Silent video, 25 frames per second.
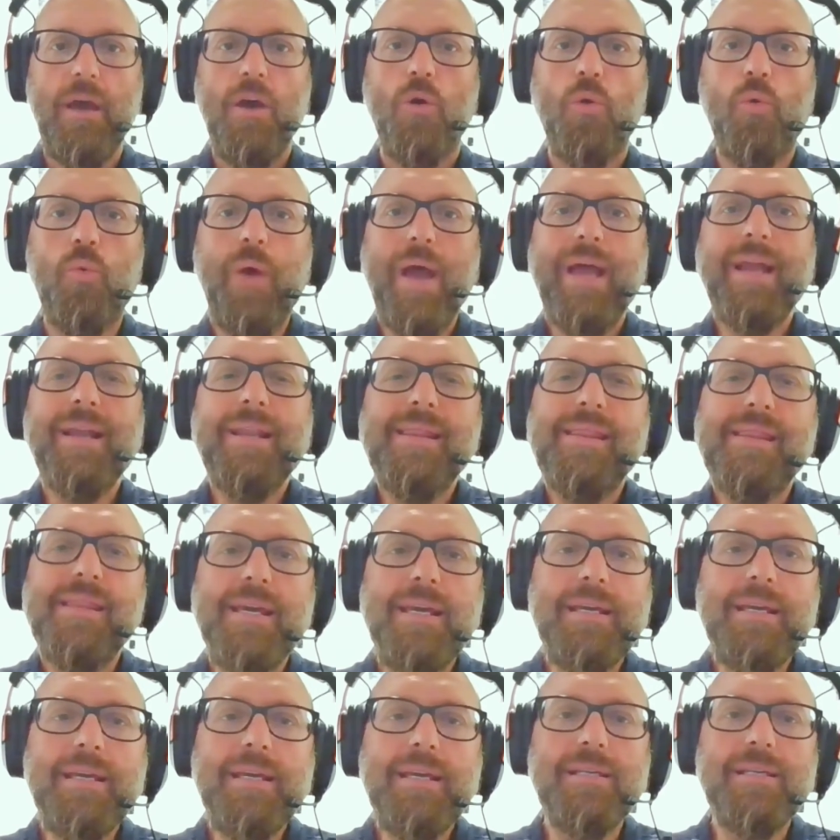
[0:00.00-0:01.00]
when
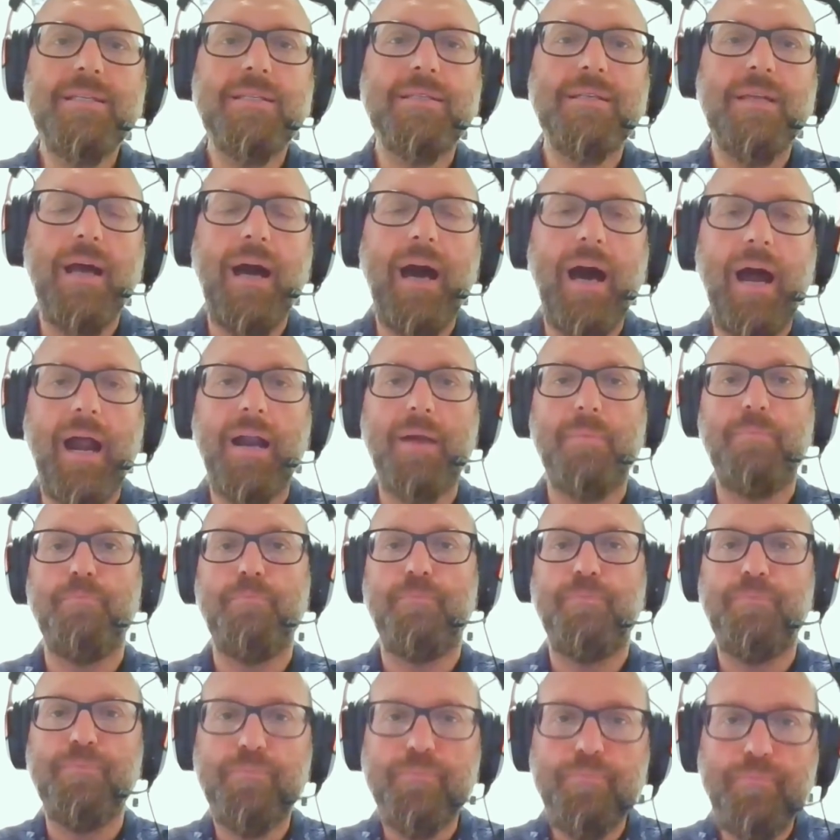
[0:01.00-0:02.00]
these are
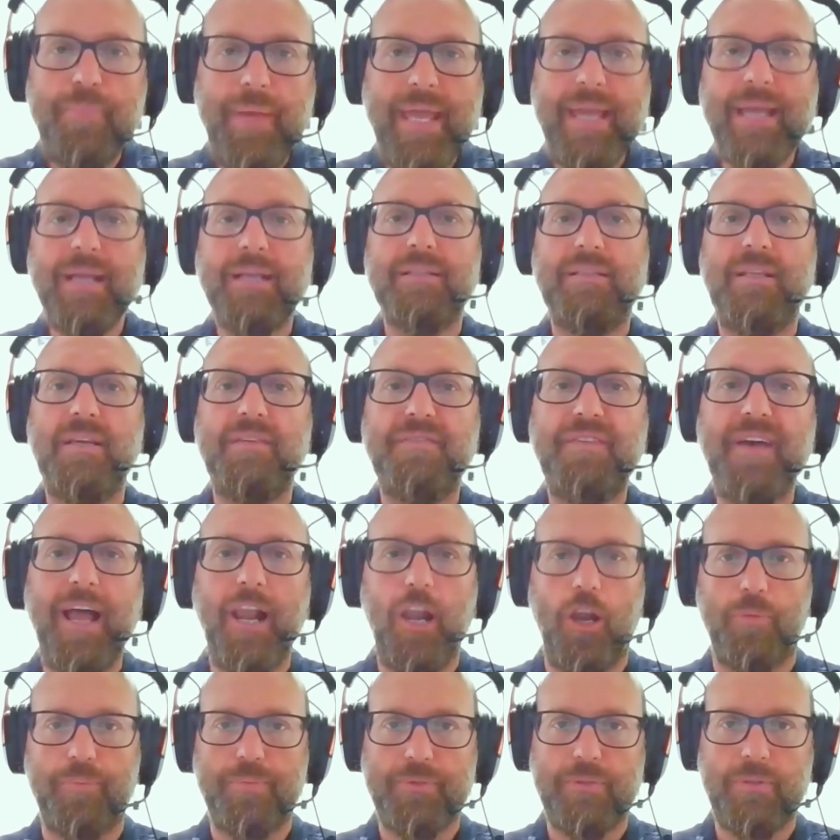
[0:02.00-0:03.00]
being
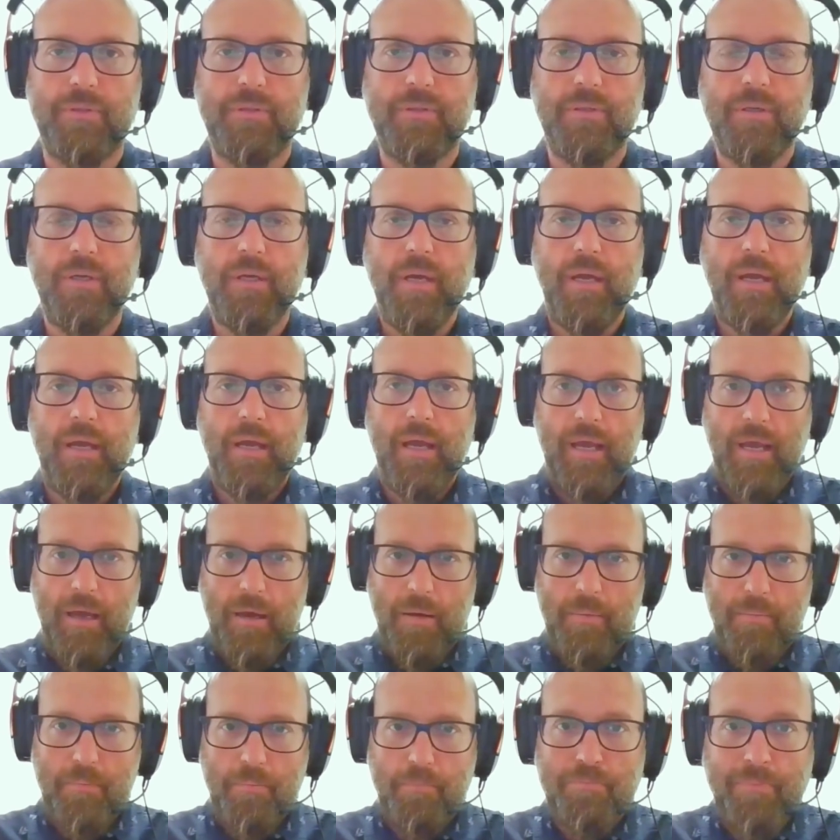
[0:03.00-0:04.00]
developed,
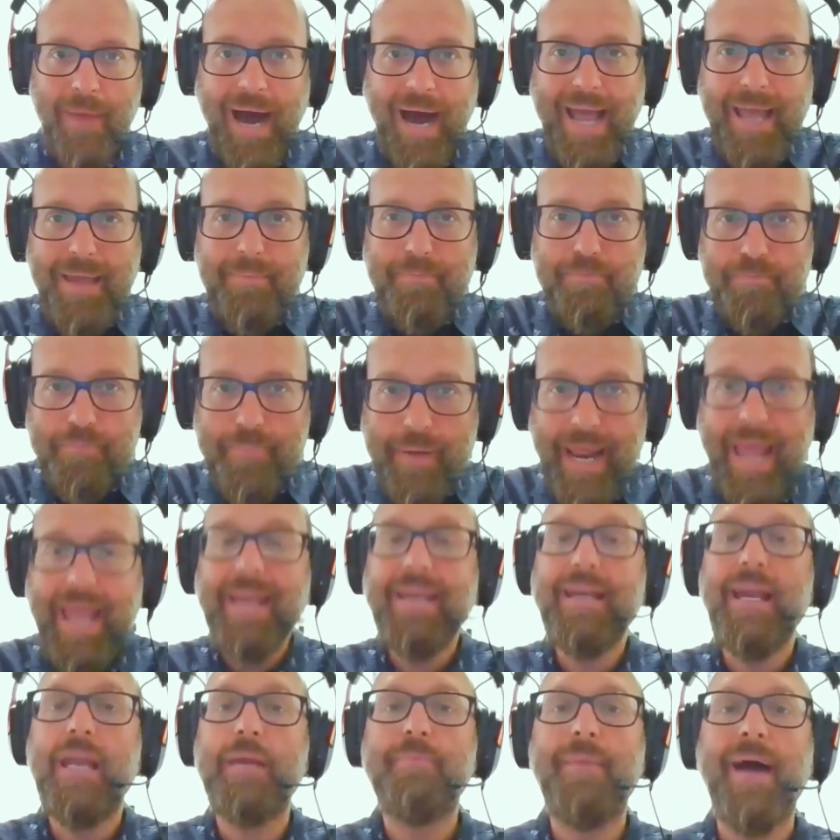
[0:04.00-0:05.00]
my
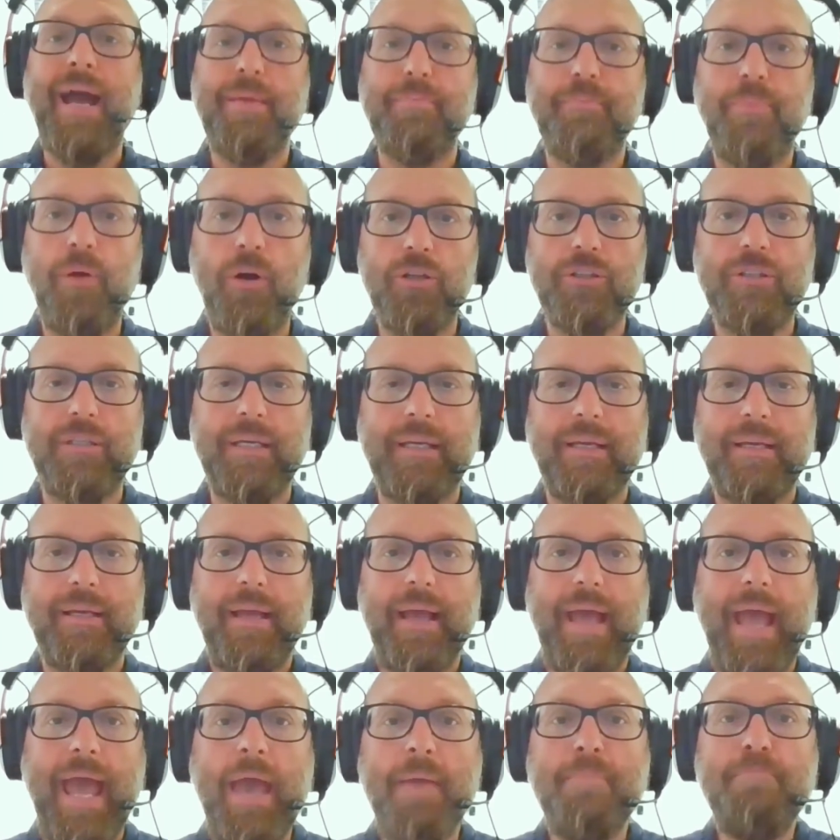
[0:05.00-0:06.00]
brain and my body
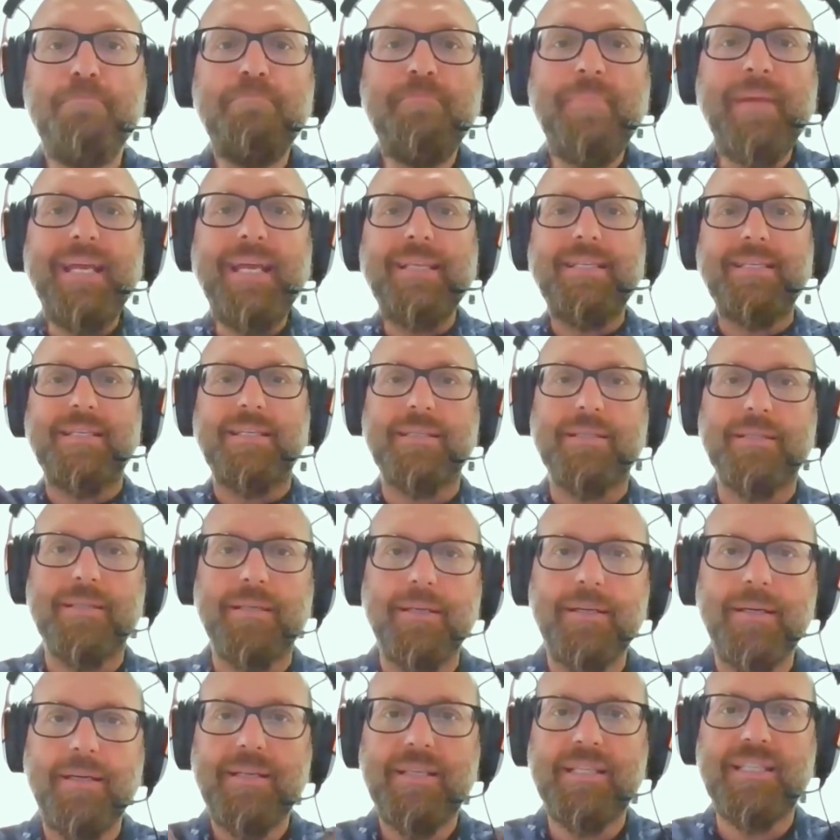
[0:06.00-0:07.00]
emits
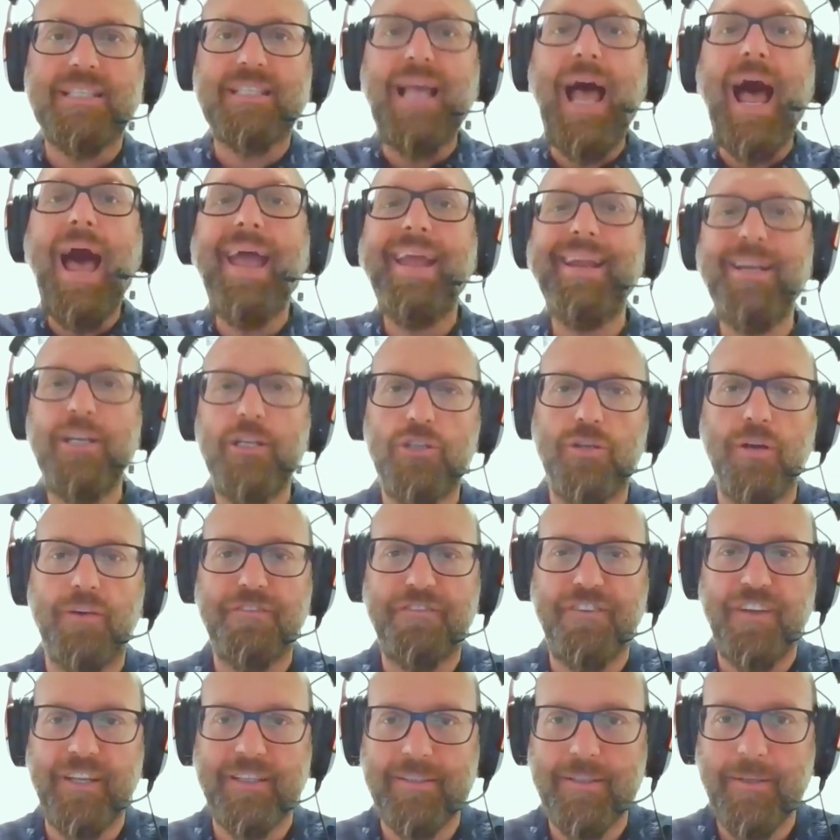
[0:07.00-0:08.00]
signs
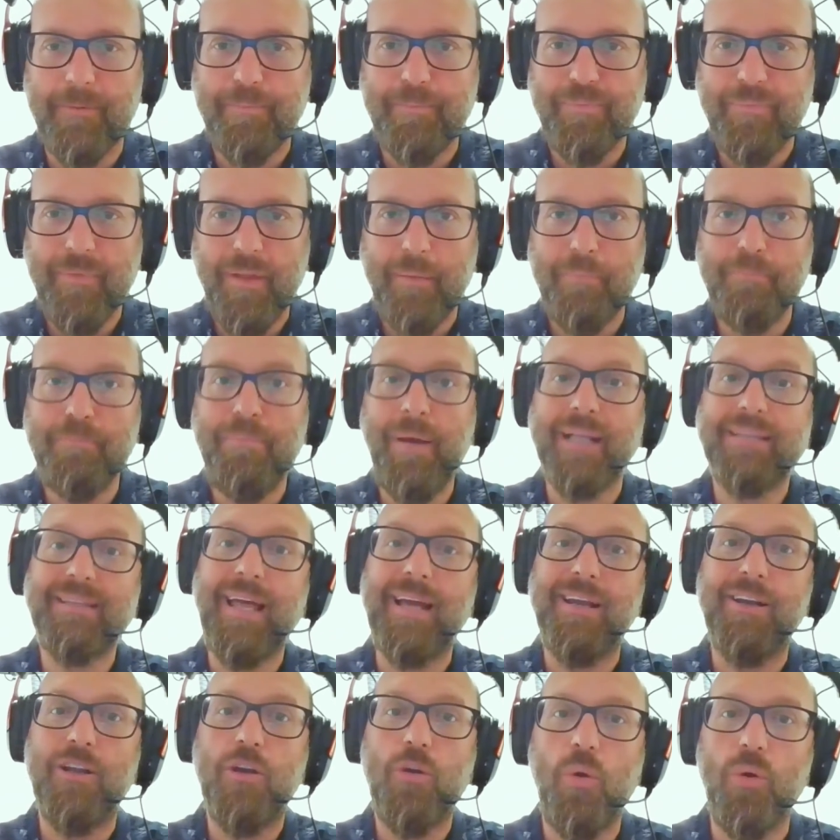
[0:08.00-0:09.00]
of it, but
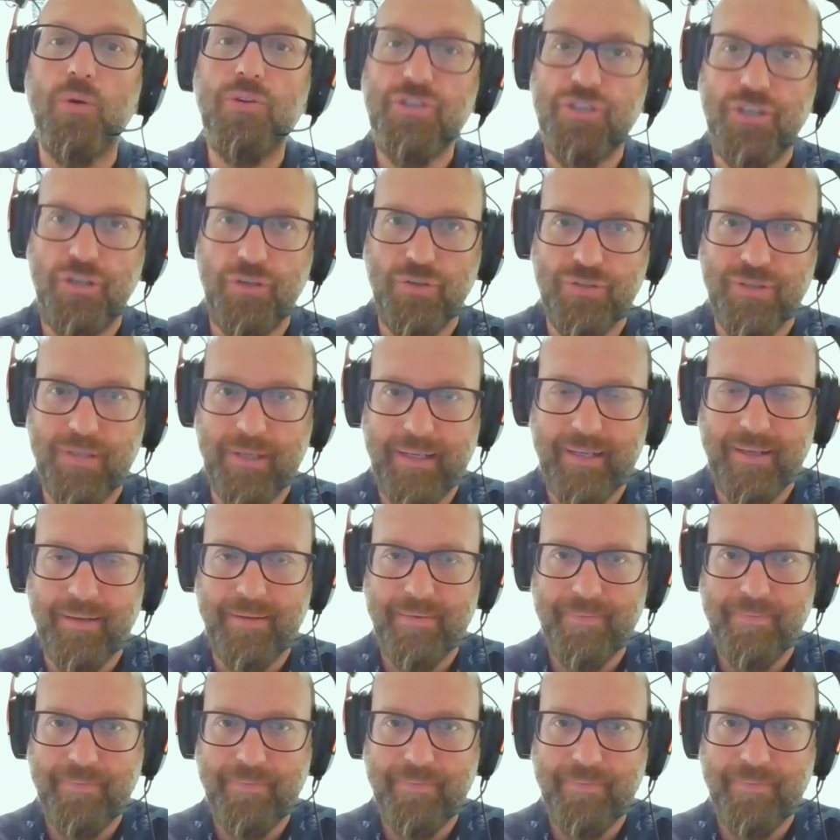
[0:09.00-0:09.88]
unconsciously.